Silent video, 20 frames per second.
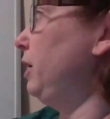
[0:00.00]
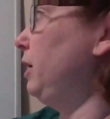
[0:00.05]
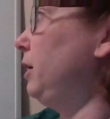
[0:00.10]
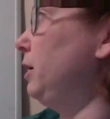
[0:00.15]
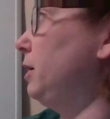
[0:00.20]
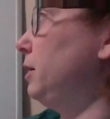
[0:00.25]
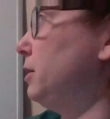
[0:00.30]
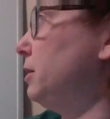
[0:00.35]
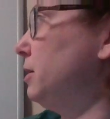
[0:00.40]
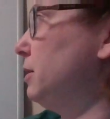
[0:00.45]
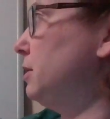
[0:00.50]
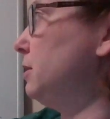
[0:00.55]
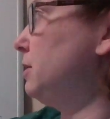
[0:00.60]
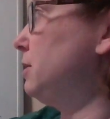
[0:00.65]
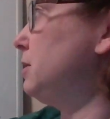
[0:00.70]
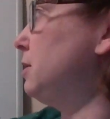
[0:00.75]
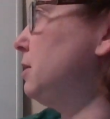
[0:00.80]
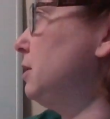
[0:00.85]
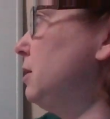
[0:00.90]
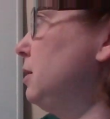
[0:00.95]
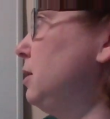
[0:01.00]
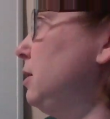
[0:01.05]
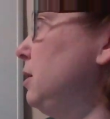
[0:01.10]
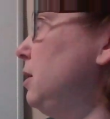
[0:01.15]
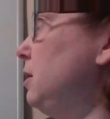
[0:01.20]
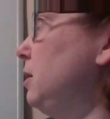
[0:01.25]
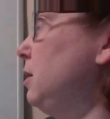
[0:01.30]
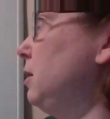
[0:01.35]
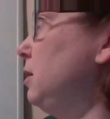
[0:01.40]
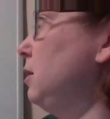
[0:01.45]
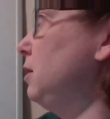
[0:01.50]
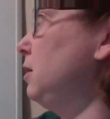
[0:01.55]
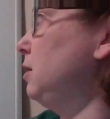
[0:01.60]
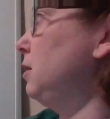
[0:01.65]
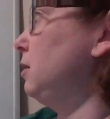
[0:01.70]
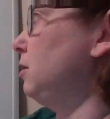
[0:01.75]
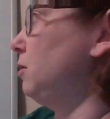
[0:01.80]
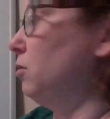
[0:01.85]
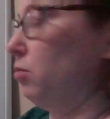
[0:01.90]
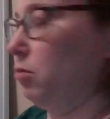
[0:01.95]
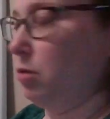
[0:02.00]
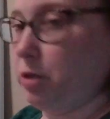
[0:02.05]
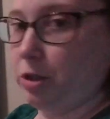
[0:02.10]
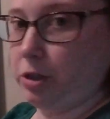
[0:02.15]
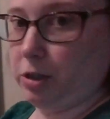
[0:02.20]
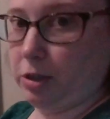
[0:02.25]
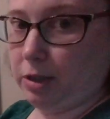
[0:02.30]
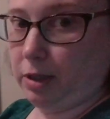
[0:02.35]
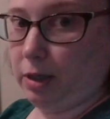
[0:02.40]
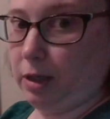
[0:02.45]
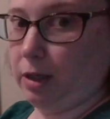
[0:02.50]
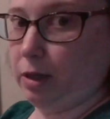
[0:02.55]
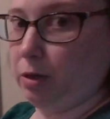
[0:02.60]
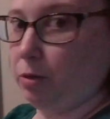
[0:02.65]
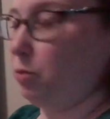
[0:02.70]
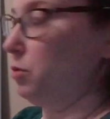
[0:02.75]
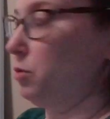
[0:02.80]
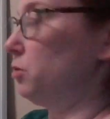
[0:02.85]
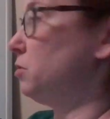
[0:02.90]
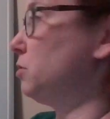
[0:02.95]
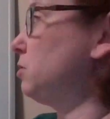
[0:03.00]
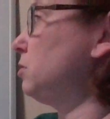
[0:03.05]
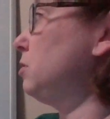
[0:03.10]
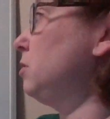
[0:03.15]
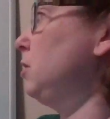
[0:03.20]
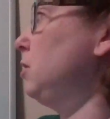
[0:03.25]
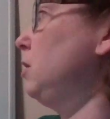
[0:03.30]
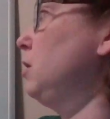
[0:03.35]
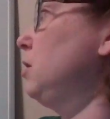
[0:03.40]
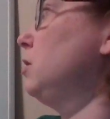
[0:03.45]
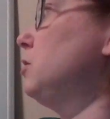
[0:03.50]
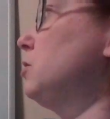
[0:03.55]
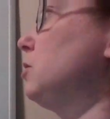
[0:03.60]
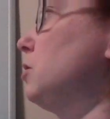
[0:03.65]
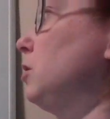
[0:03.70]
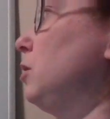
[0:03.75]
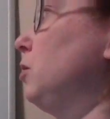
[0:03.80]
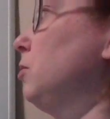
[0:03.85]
is, which is the equals. So